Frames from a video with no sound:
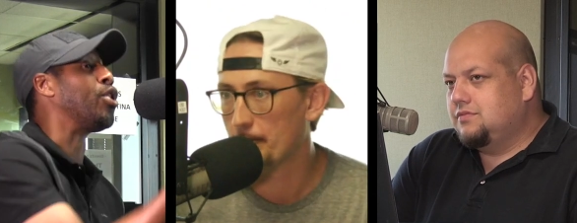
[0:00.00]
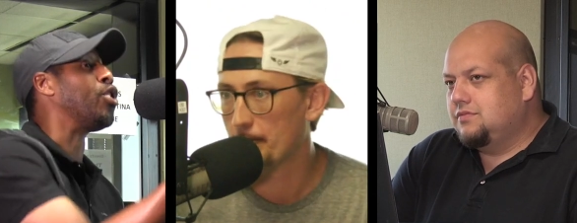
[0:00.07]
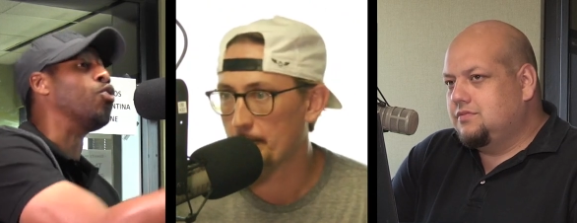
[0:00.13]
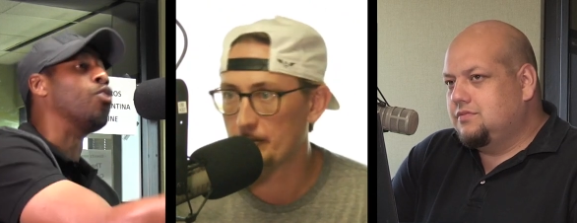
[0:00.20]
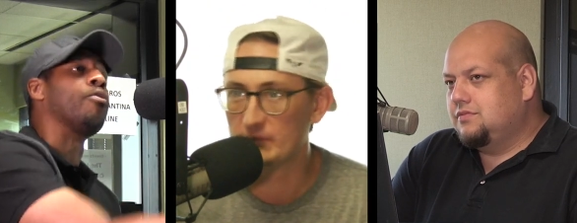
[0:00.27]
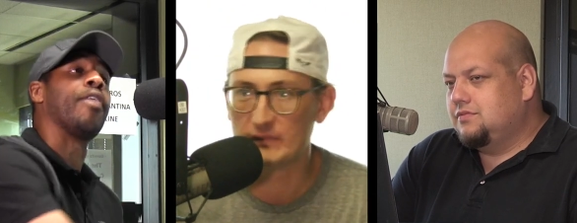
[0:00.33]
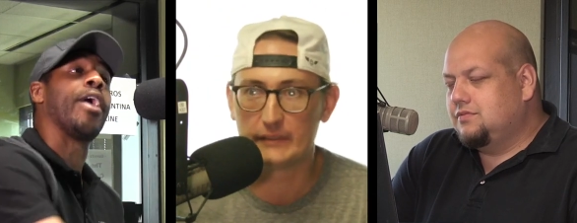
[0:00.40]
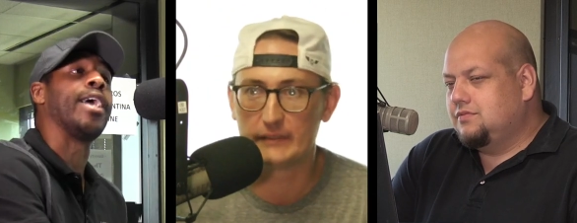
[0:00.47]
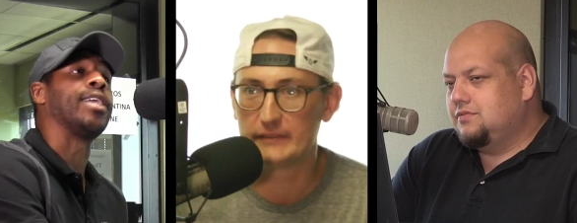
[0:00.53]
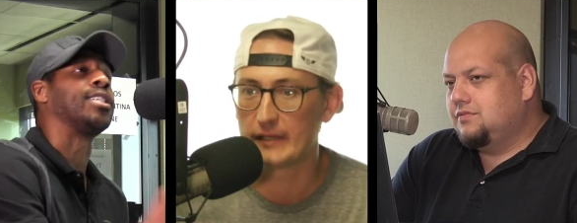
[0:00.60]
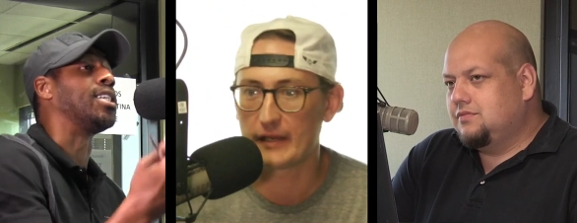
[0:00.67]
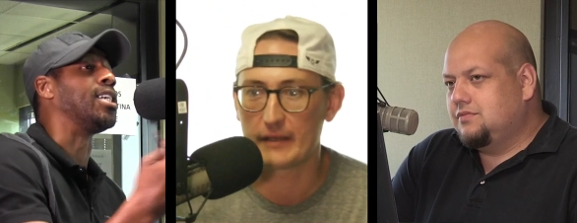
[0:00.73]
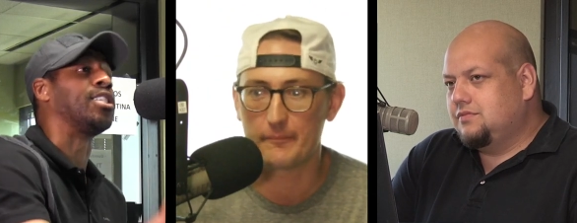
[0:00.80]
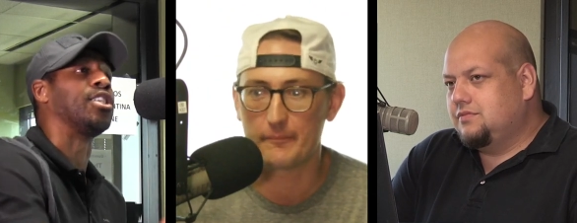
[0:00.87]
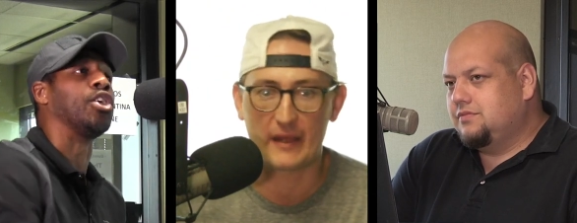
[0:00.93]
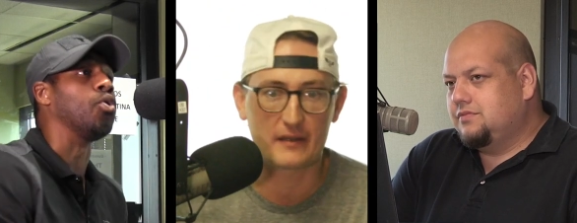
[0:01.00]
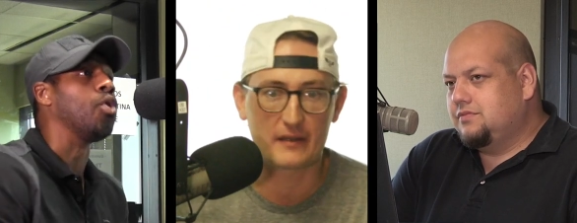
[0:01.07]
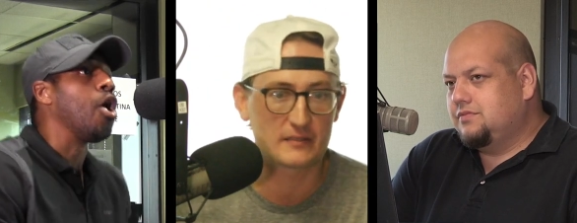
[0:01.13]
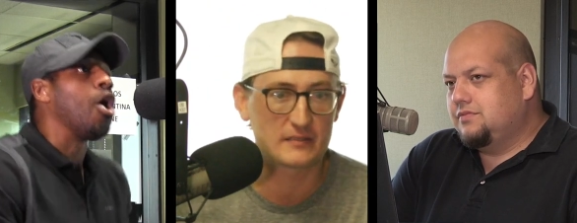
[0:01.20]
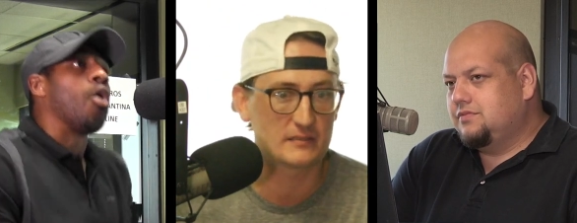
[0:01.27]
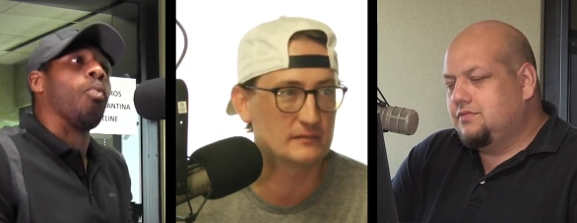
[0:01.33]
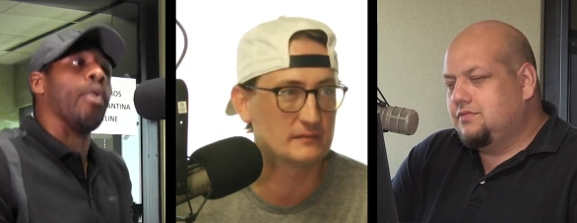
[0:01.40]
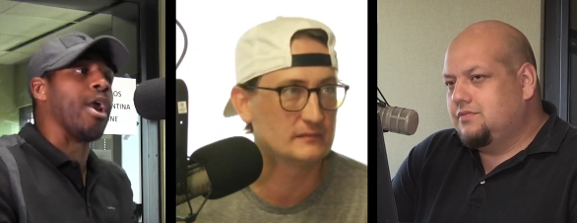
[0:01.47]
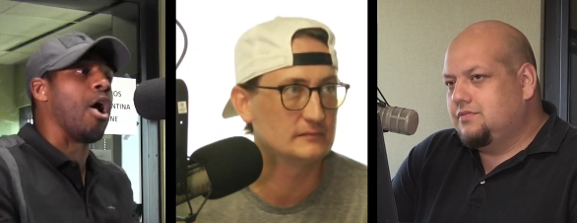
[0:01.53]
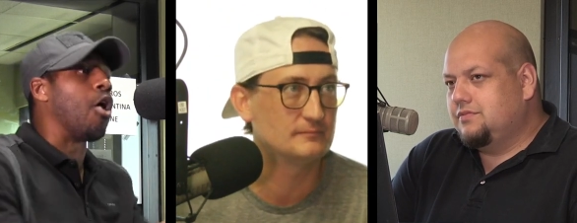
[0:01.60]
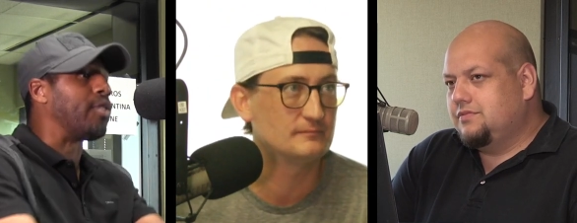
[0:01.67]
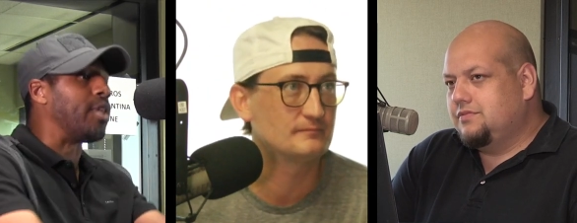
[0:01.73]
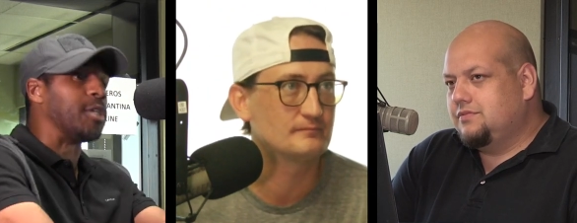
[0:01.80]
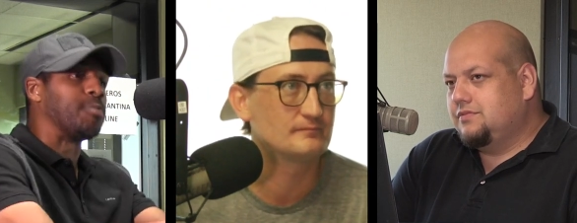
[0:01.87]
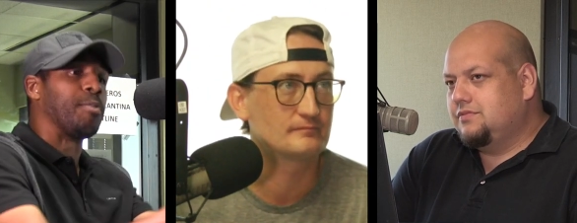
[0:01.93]
Speaker 1: and U of H. Jerry TCU, Patterson. When all
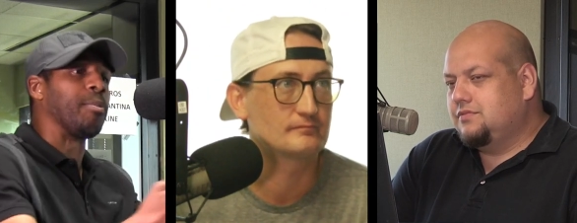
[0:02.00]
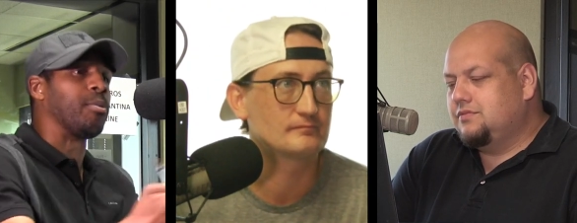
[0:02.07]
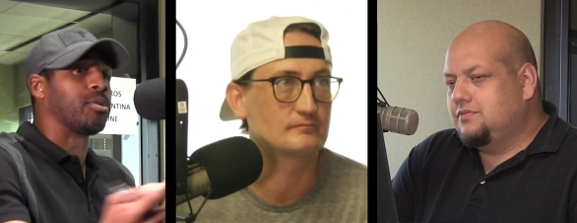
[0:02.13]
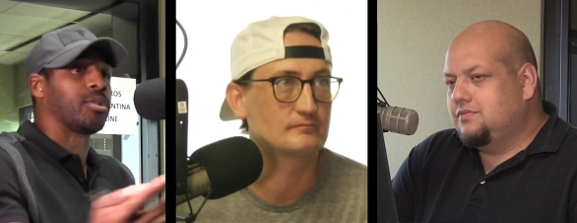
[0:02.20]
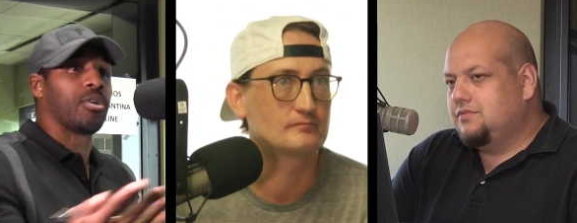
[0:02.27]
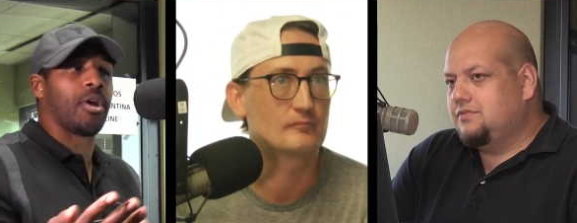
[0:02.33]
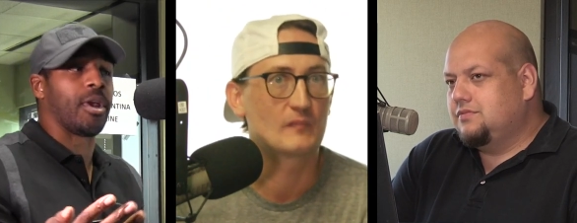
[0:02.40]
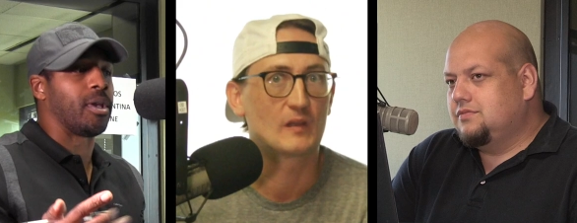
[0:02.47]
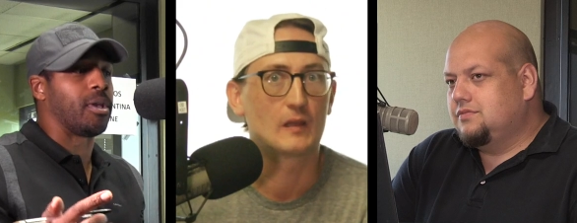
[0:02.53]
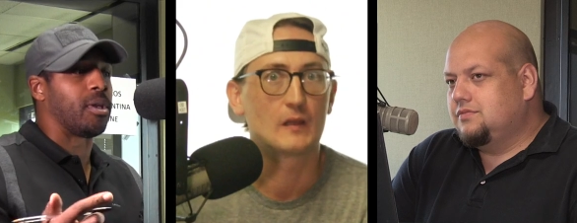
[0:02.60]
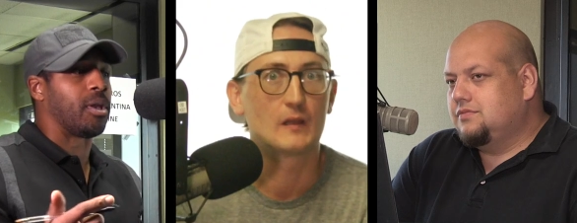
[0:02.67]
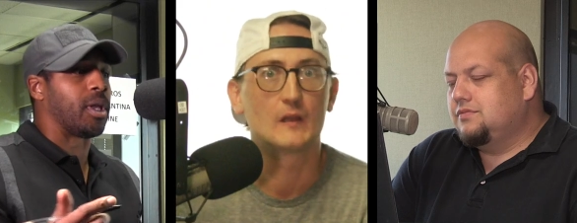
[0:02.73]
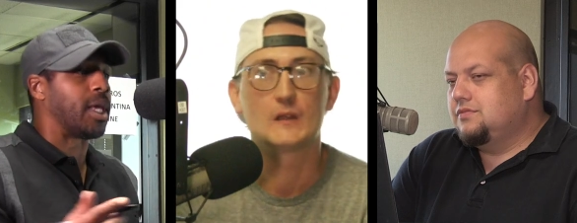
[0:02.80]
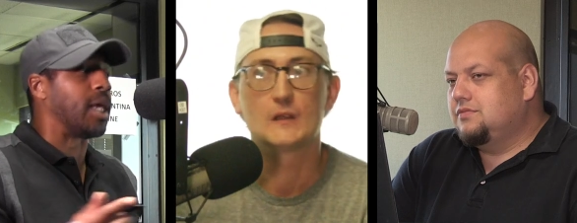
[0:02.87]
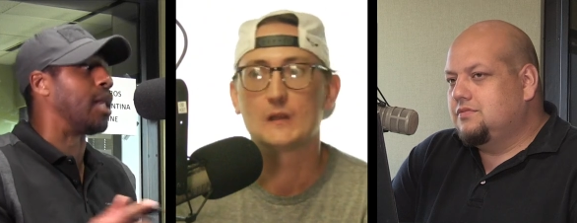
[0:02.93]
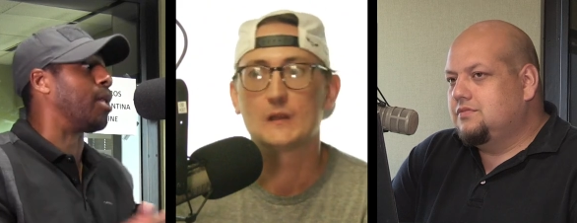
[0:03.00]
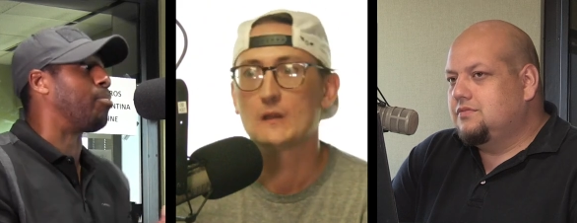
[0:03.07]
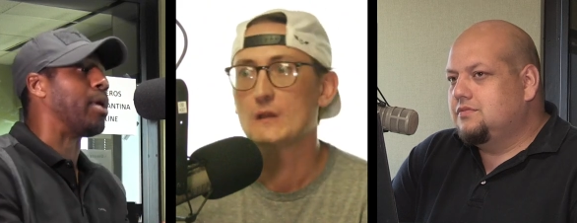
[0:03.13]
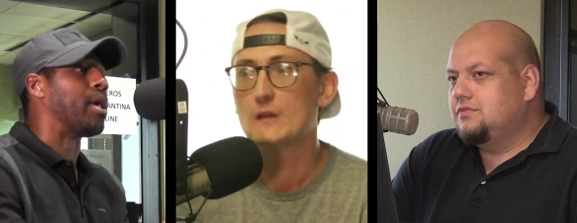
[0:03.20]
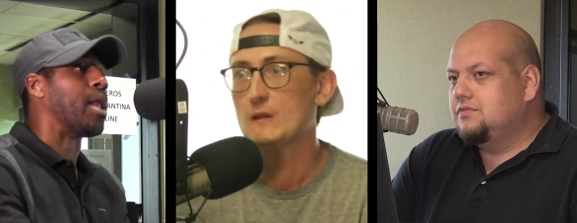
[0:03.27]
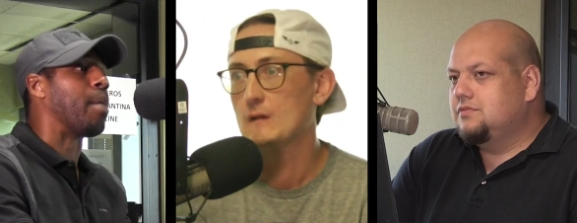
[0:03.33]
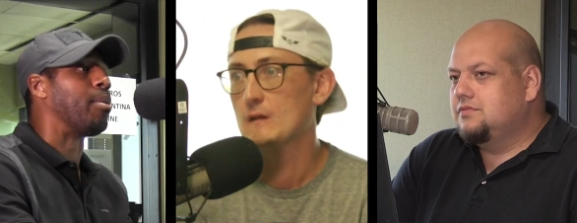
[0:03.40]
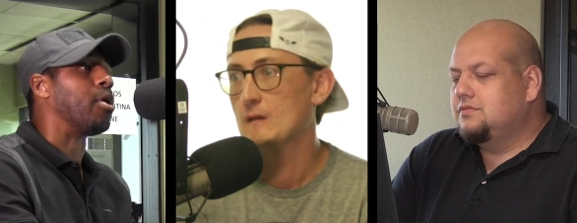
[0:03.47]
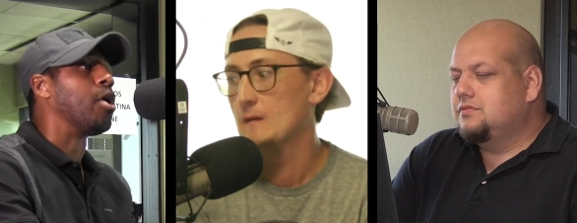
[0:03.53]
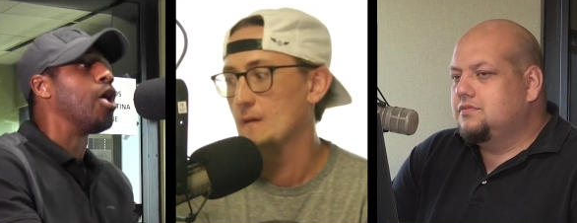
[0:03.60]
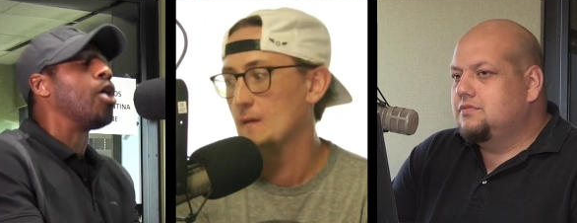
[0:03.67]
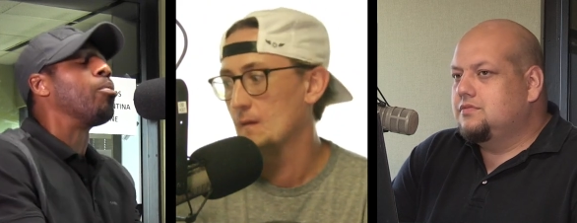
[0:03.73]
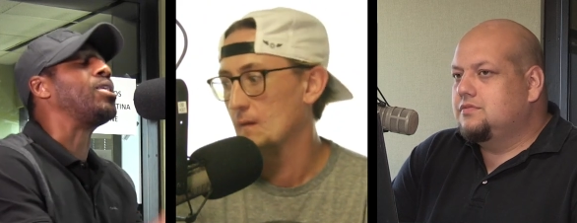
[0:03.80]
these people started get, being able to,